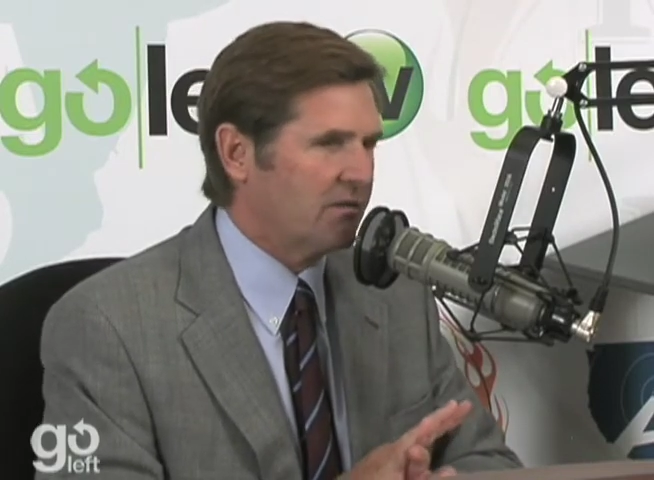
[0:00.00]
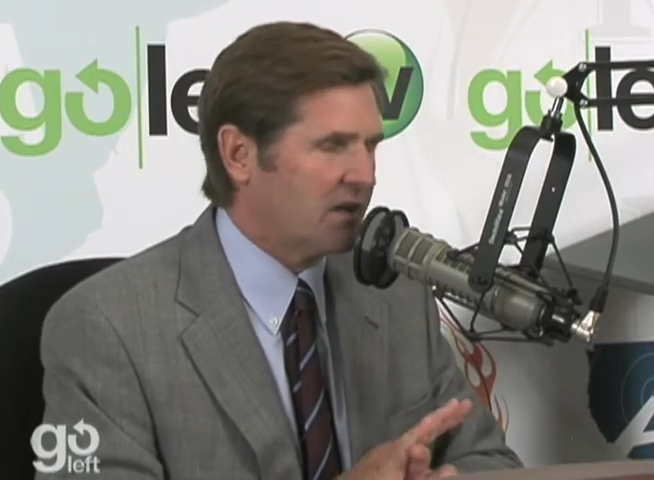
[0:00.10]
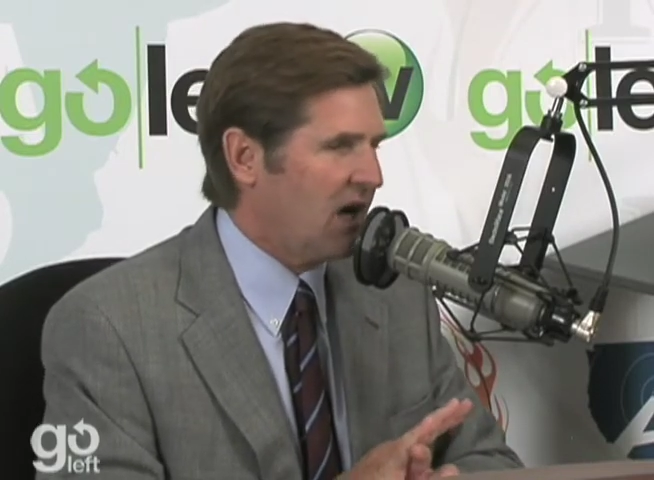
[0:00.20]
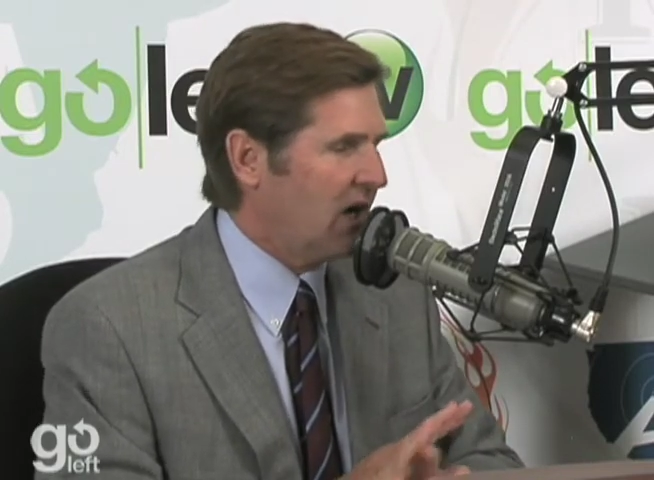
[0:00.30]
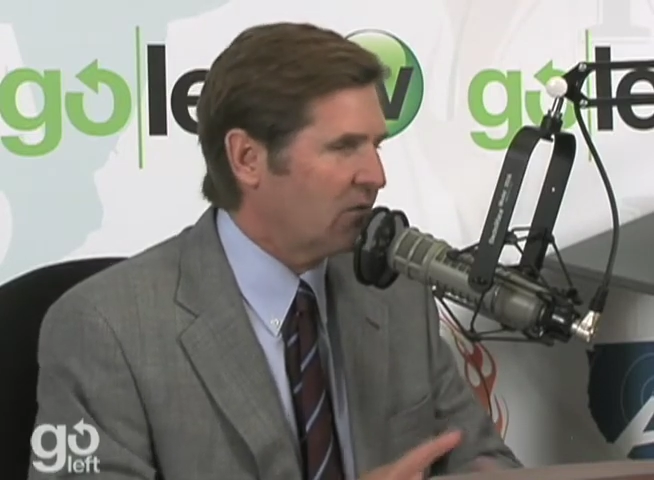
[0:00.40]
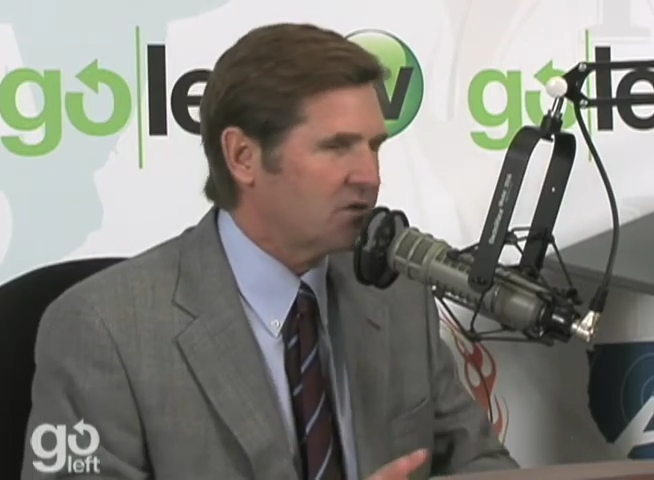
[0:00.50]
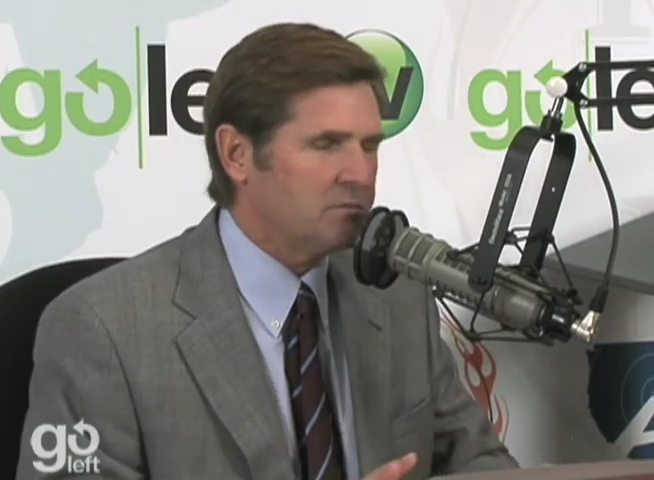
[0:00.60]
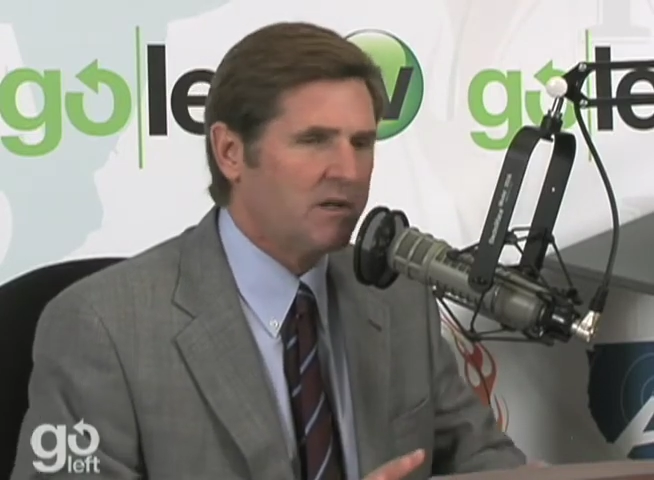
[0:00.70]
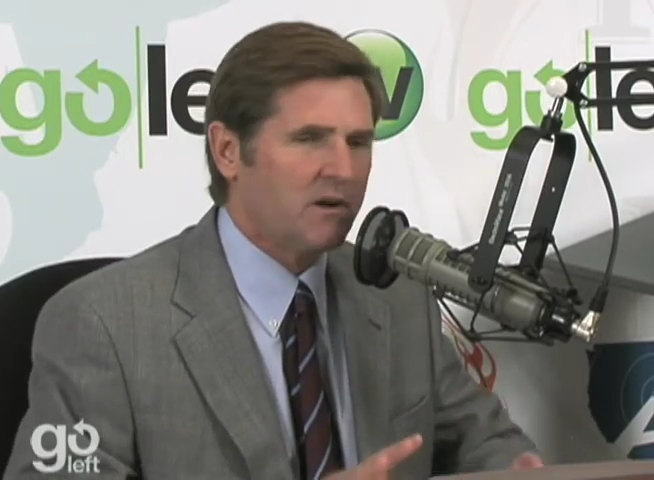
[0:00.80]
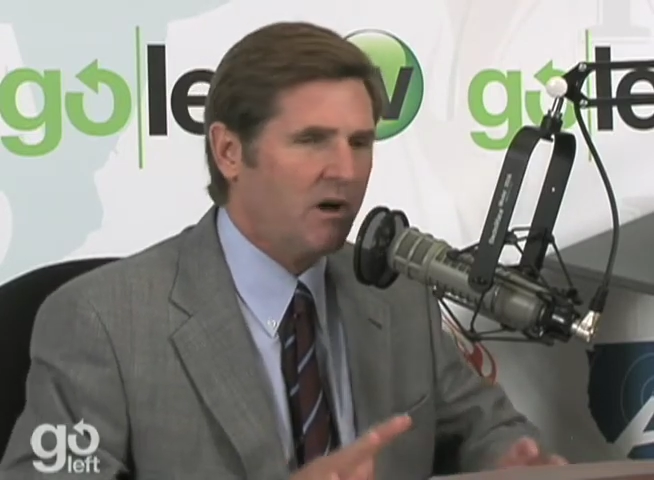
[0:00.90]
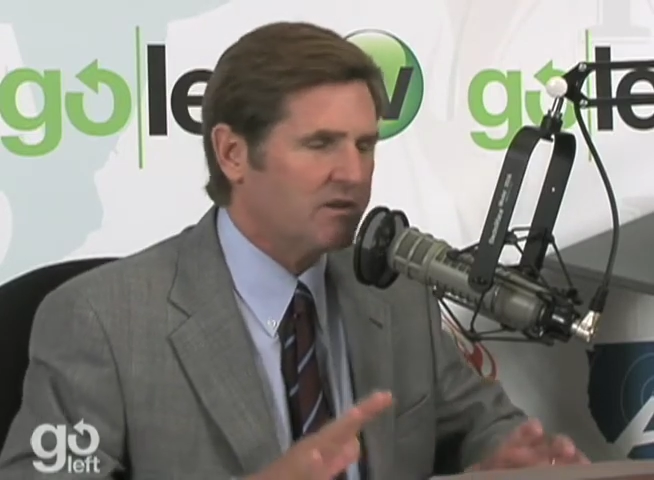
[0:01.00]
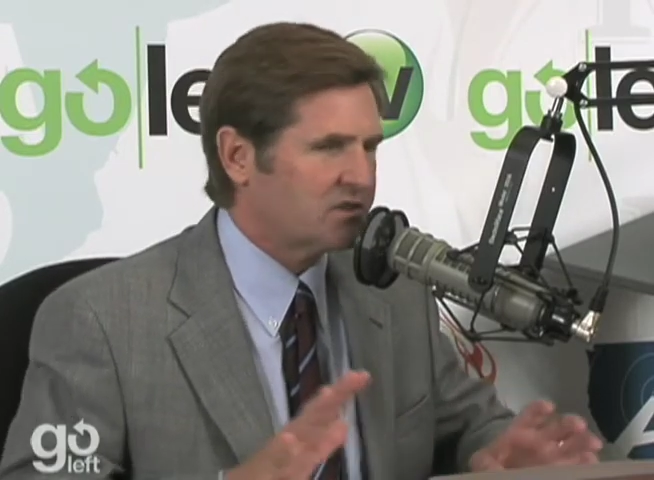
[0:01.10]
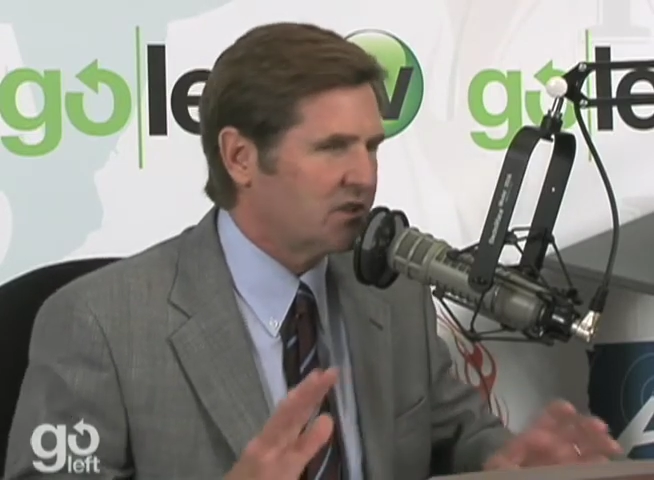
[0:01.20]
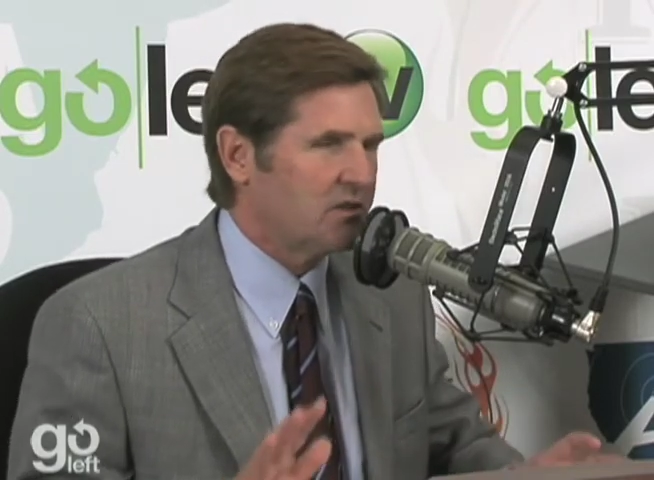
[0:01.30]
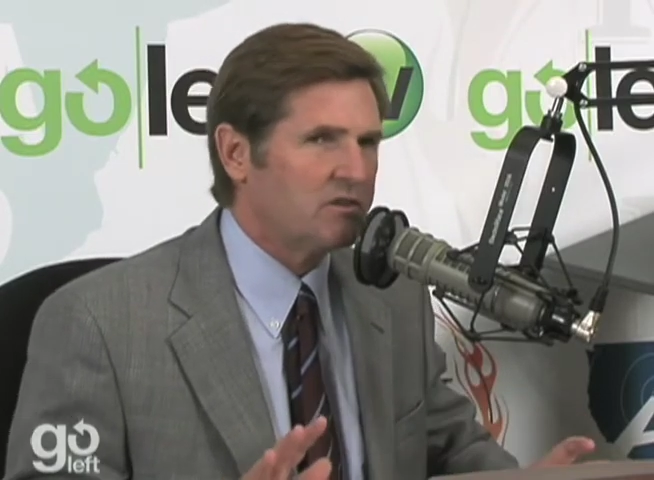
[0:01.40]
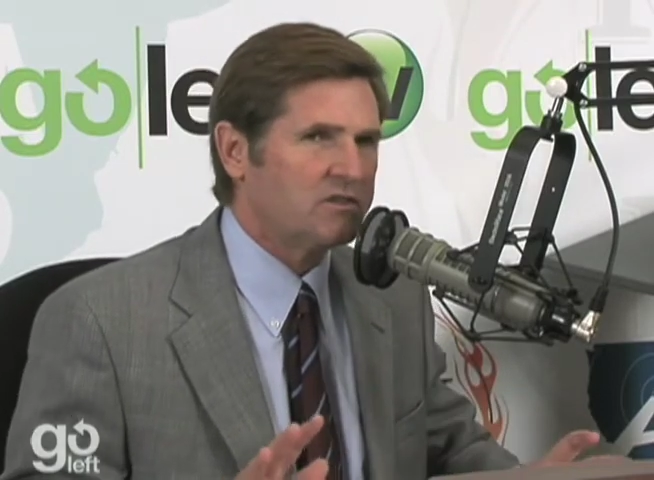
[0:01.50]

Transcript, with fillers: congressmen and all the senators.